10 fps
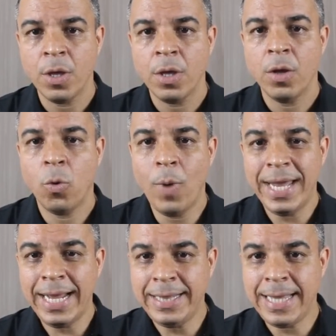When
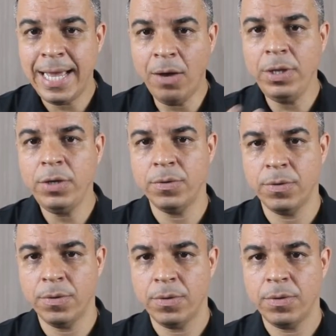I tell you
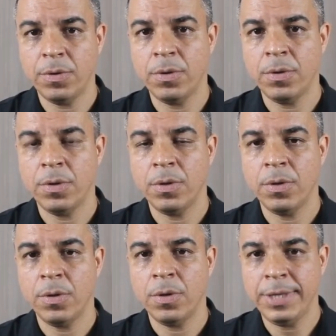
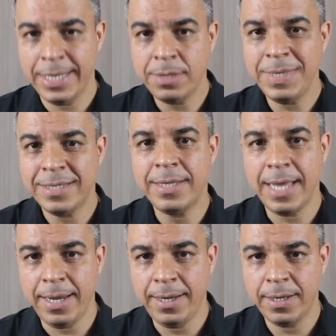this
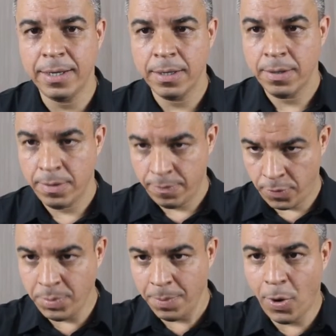mistake from
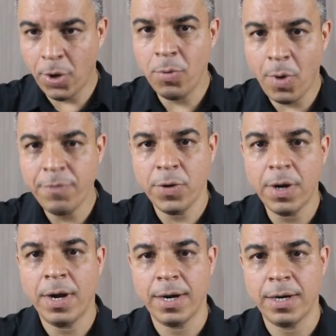the bottom of your
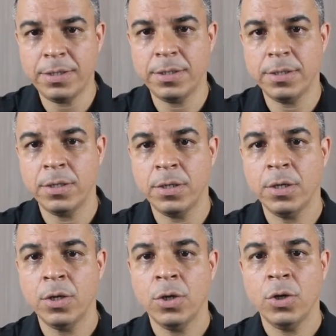heart,
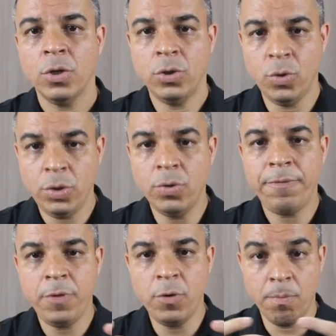do you
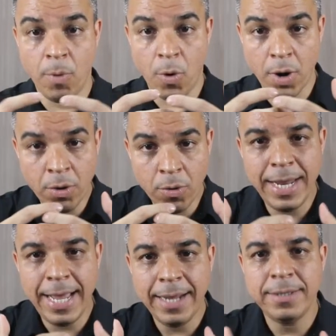feel more
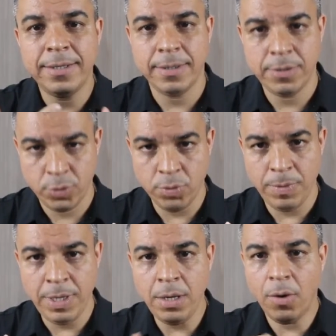connected to
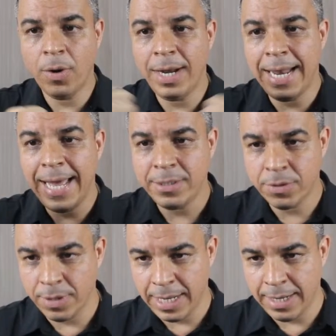me or less
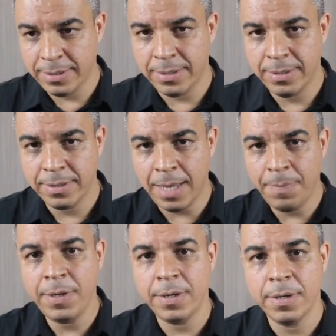connected? Type
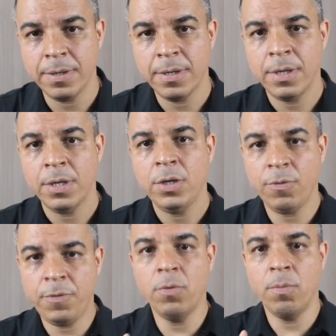here. You
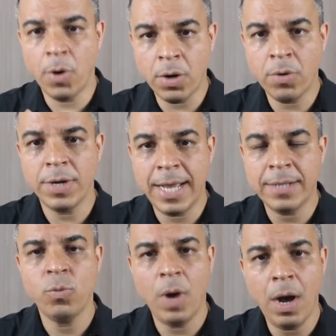feel more connected.
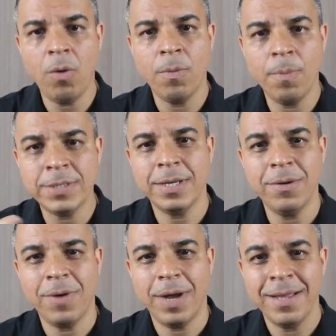Wow,
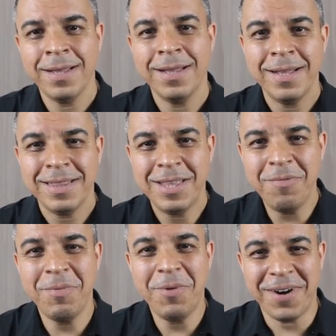Marcelo, tell me
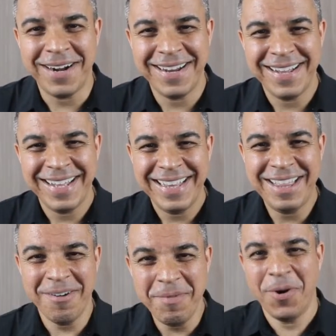more. Tell
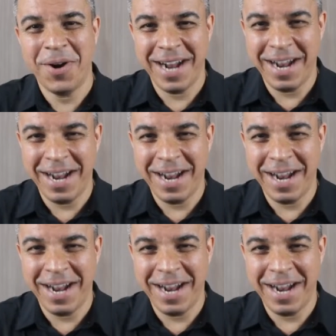me more.